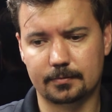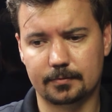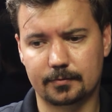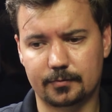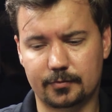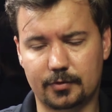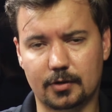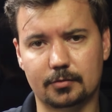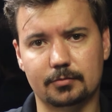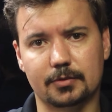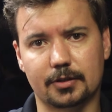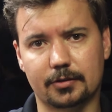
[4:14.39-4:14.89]

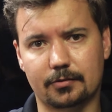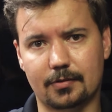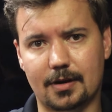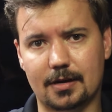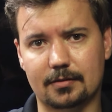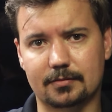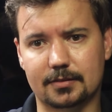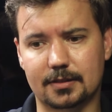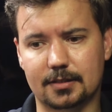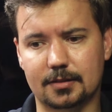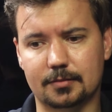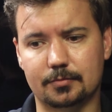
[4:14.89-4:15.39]
from the
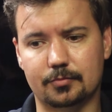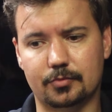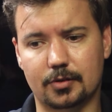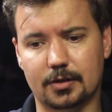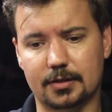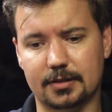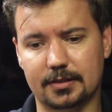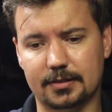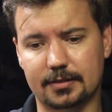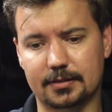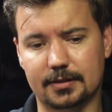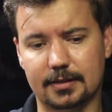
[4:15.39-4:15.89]
ground up,
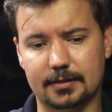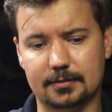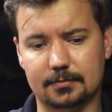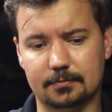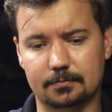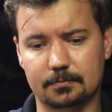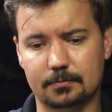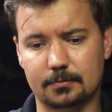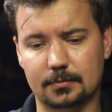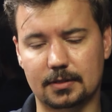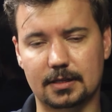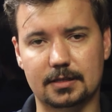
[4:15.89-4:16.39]
rather than
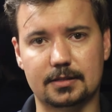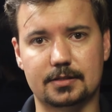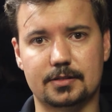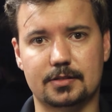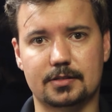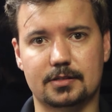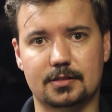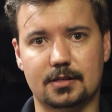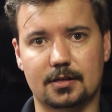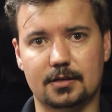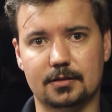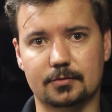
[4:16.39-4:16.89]
let's
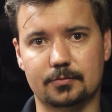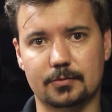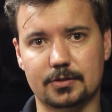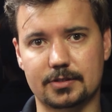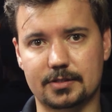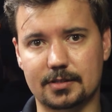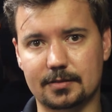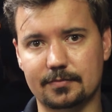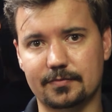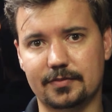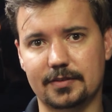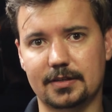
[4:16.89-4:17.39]
start with
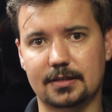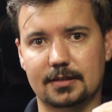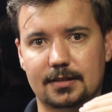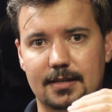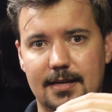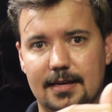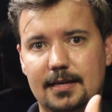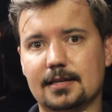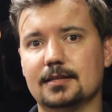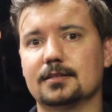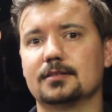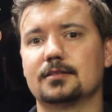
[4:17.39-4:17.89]
something and
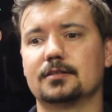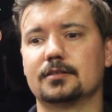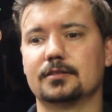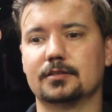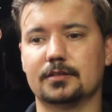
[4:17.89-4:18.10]
add